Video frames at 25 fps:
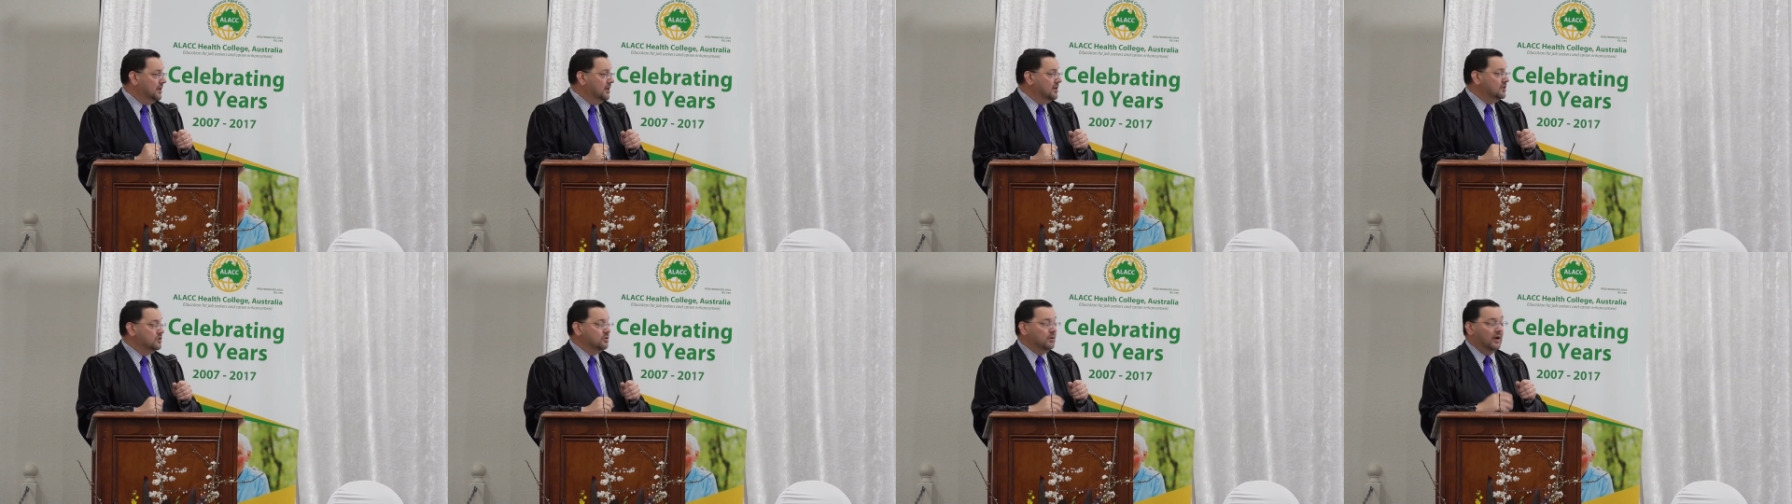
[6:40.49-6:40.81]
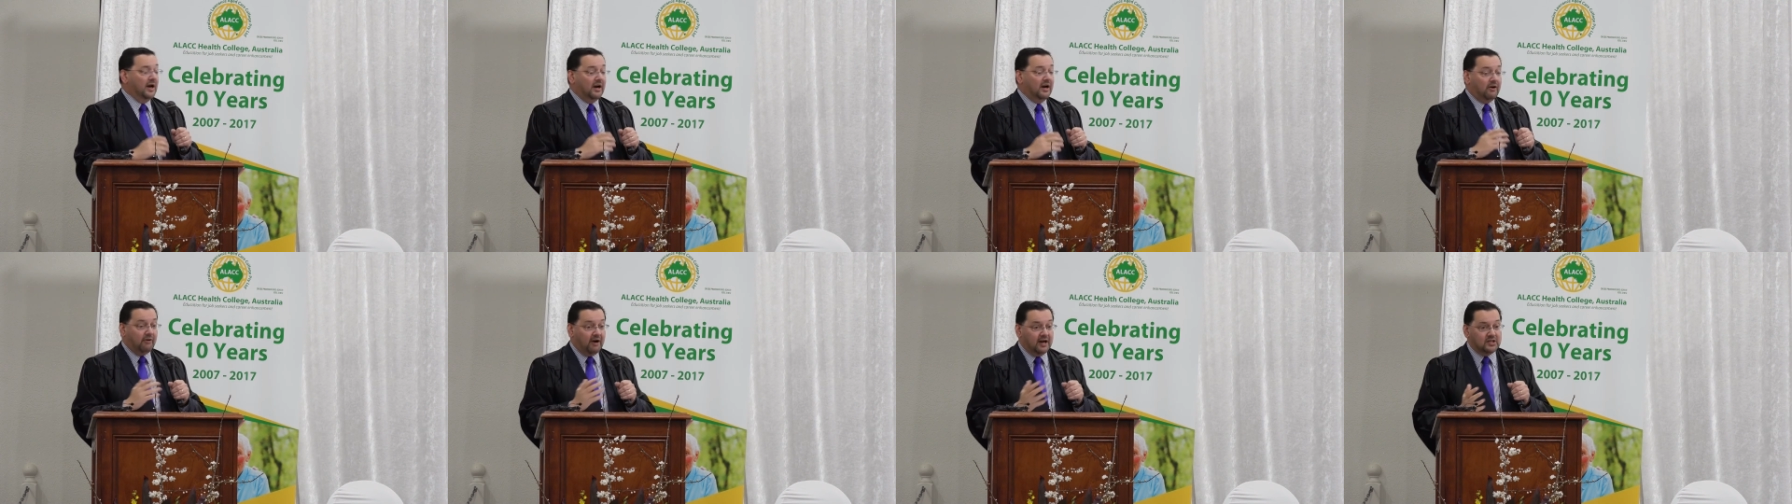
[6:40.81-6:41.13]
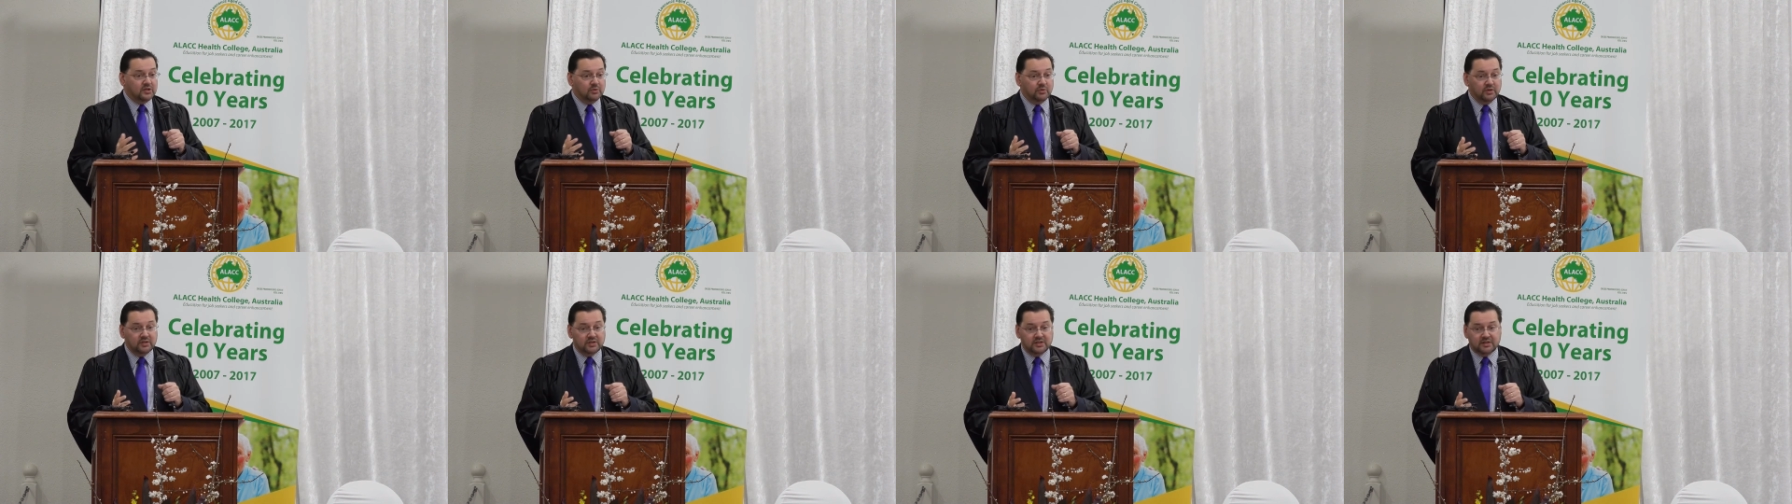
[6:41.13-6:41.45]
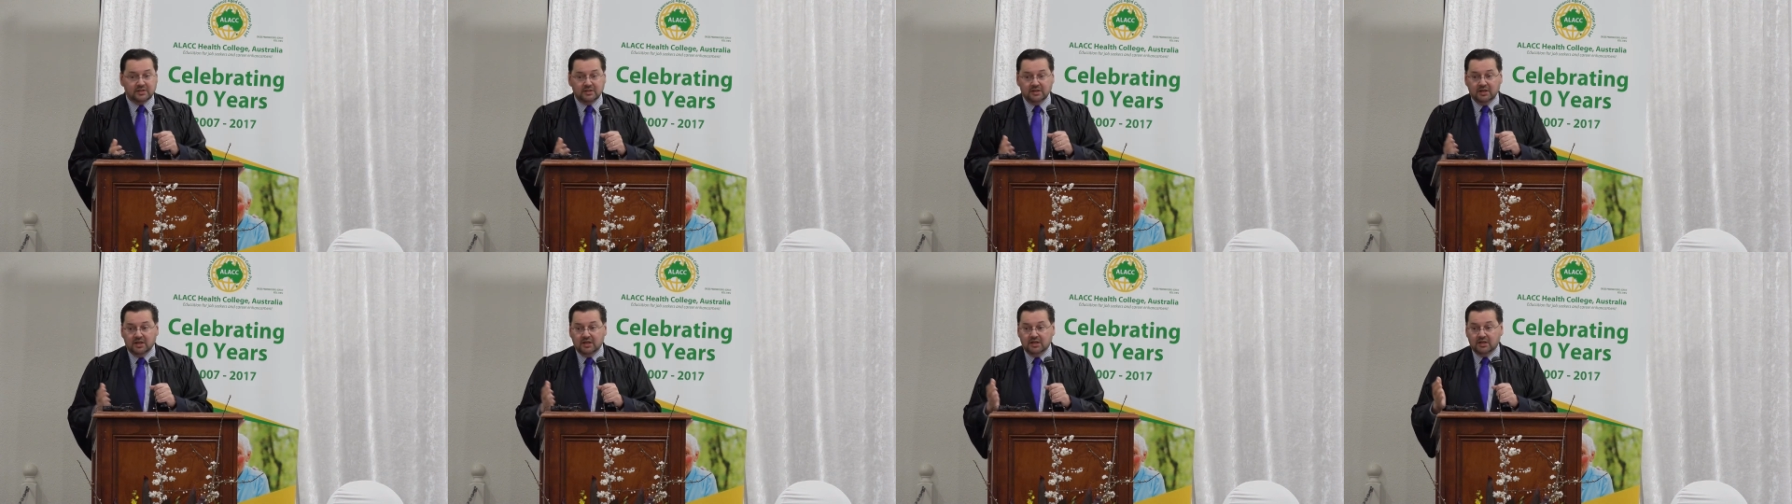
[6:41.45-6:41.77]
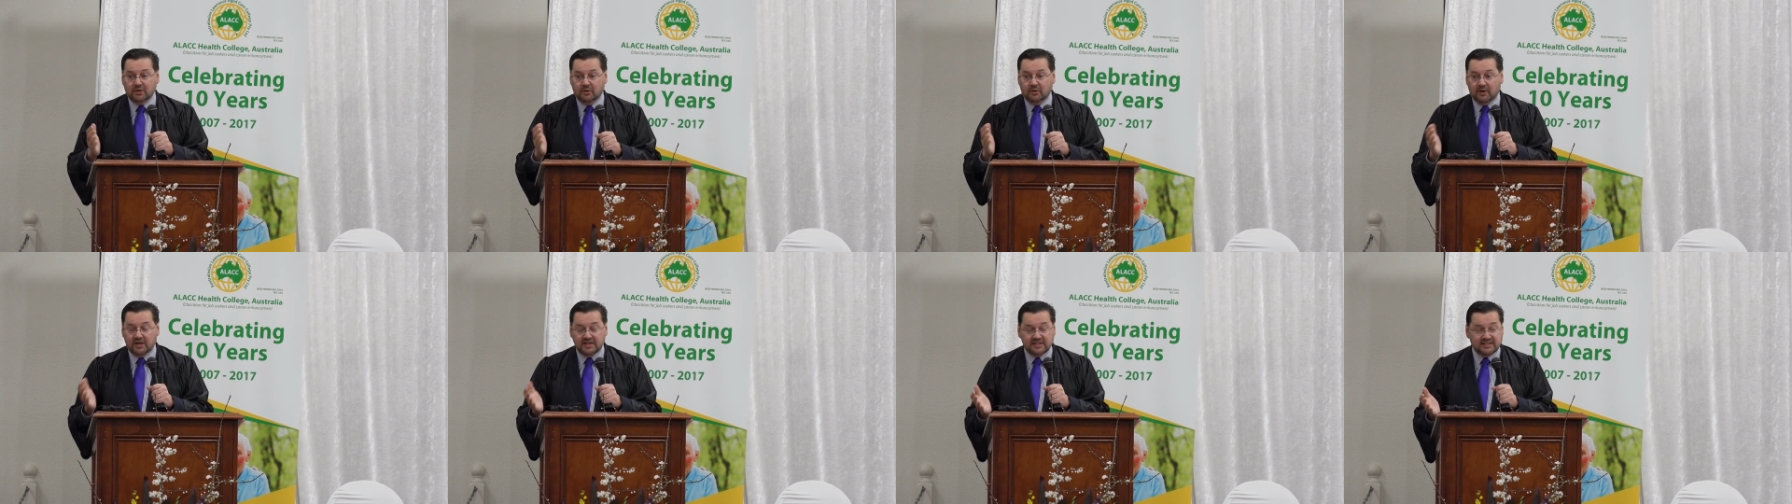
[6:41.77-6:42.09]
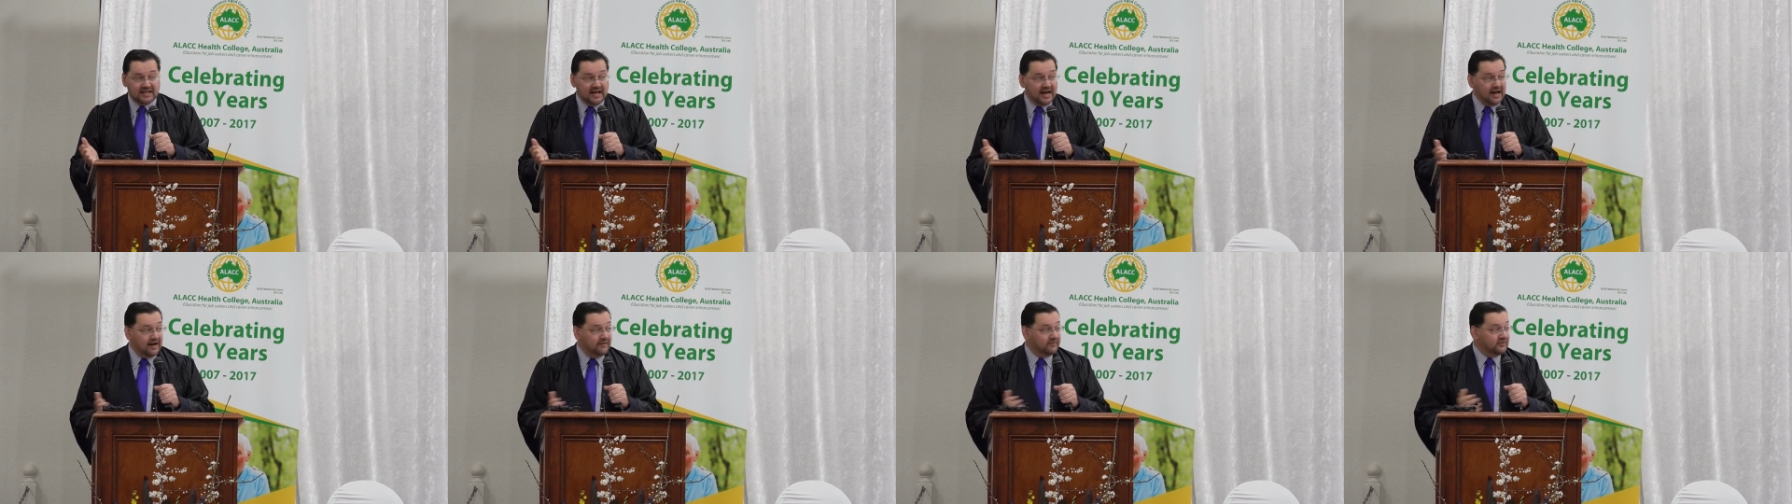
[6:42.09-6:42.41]
To our graduates, to our
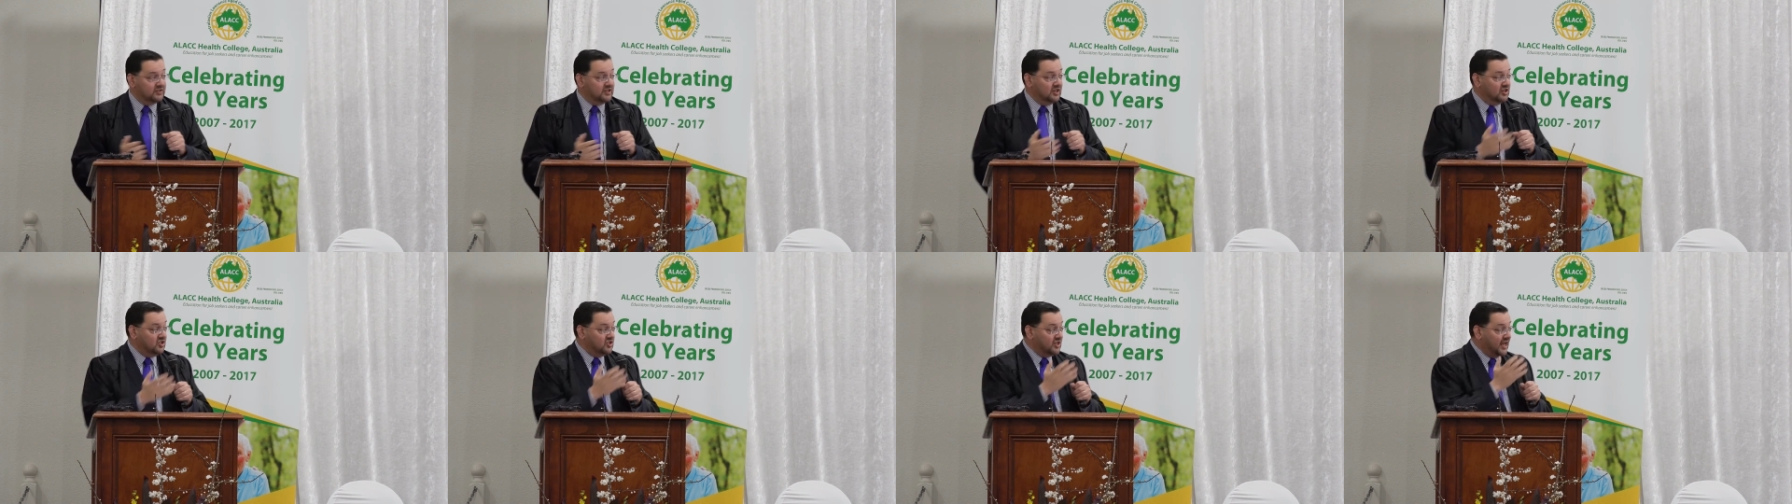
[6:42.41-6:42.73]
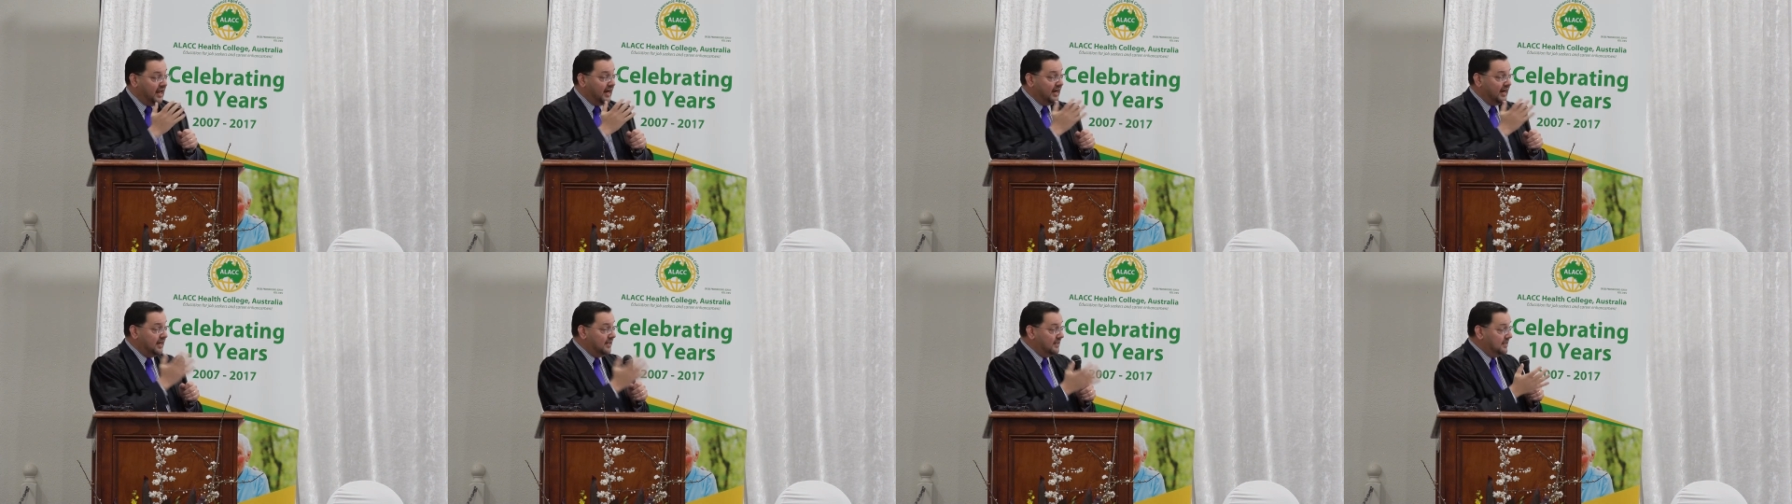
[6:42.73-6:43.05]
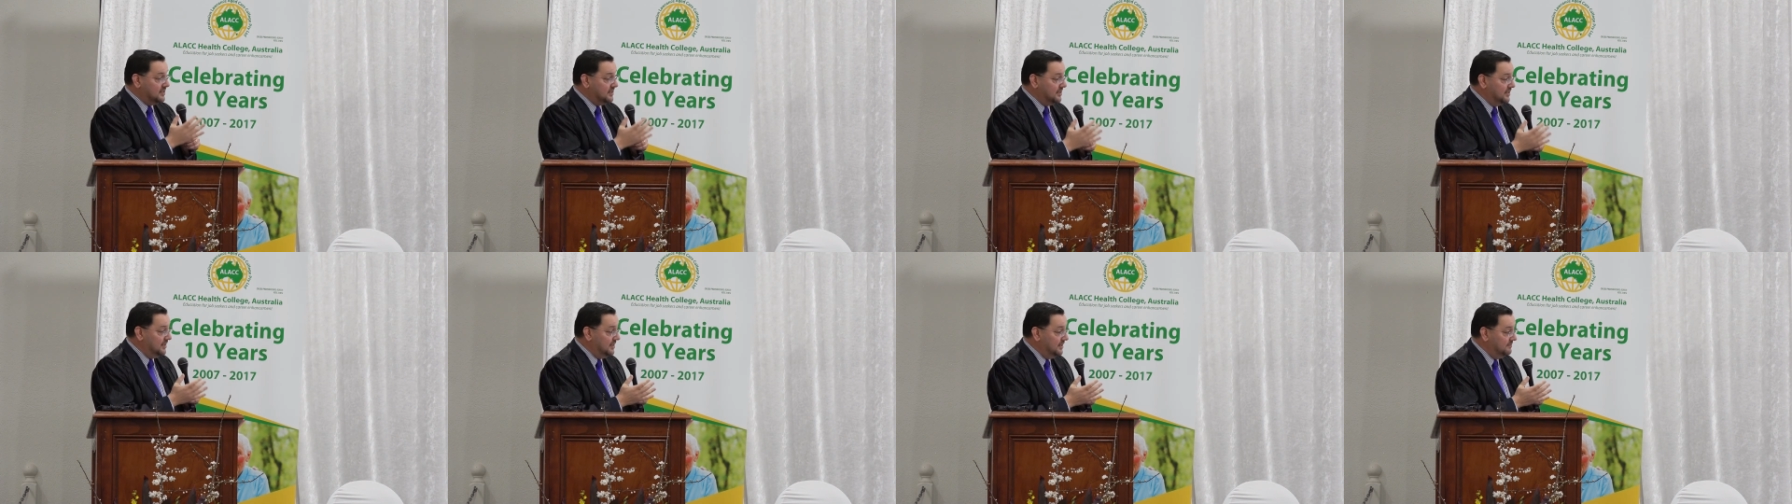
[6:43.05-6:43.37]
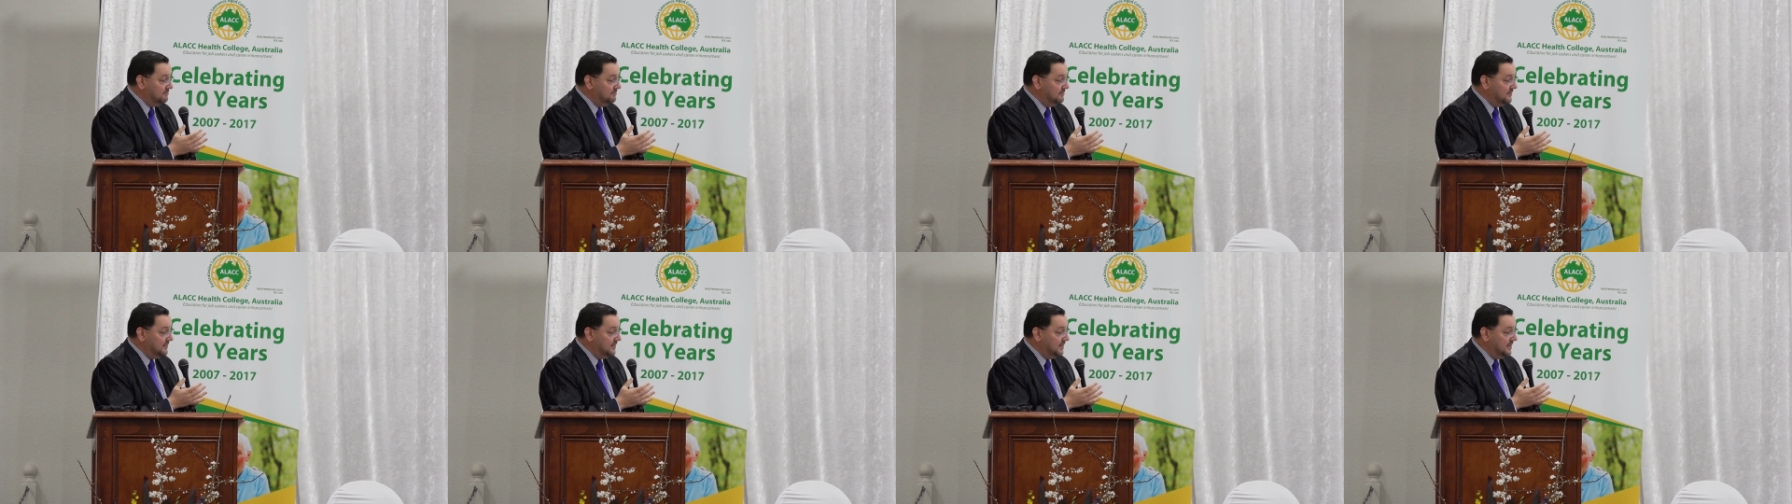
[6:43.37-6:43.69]
staff, to Janet and the team,